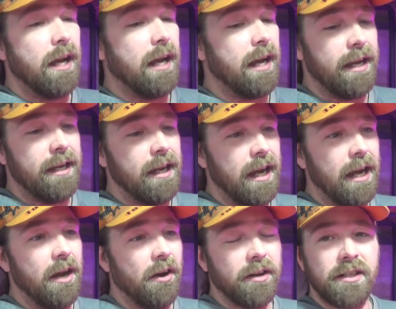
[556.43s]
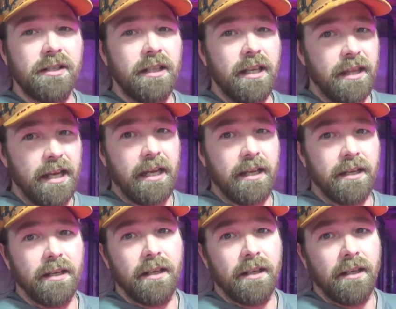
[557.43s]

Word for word: I, I honestly think